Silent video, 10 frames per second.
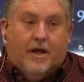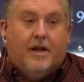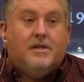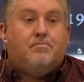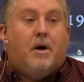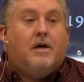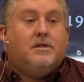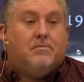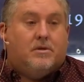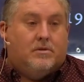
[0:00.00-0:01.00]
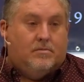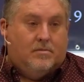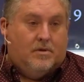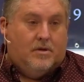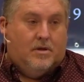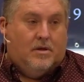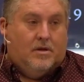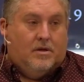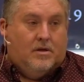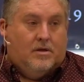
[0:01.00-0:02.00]
It is possible
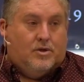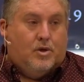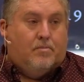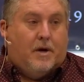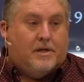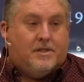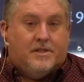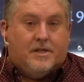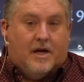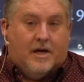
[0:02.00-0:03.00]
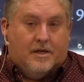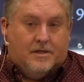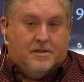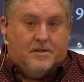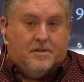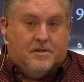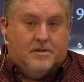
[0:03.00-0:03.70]
to apostatize.